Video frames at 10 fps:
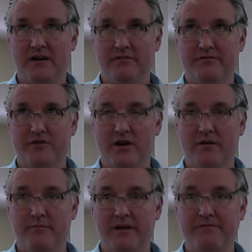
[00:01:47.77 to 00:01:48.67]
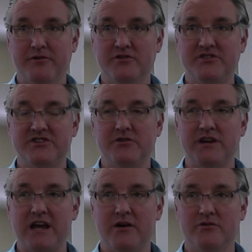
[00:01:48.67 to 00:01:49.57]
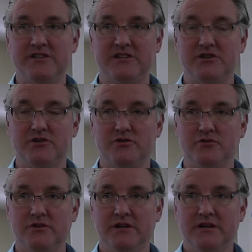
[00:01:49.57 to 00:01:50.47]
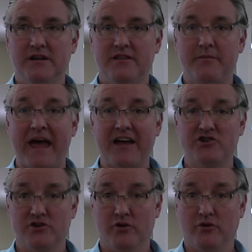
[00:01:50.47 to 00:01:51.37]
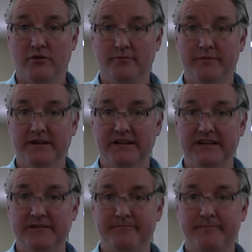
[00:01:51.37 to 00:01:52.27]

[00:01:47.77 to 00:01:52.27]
from my first studio to the Badger Hole building.